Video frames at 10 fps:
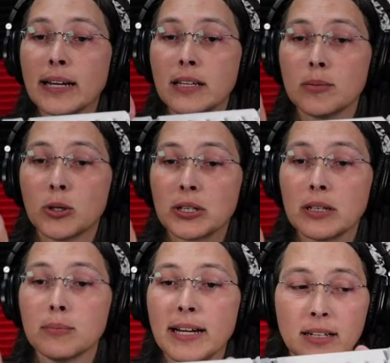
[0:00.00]
keyboard,
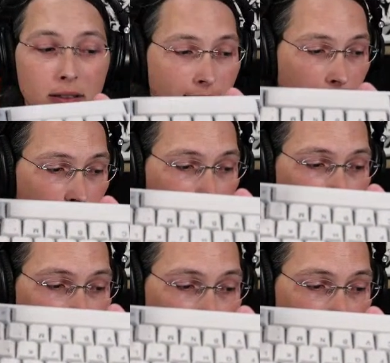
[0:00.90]
my arrow keys are right
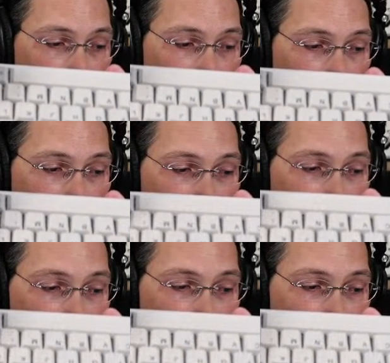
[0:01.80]
here
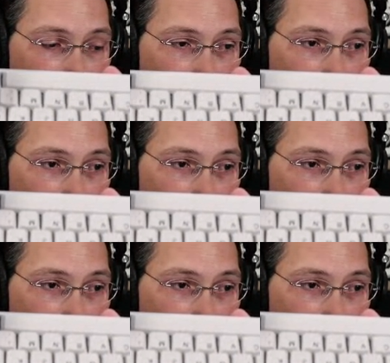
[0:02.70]
in these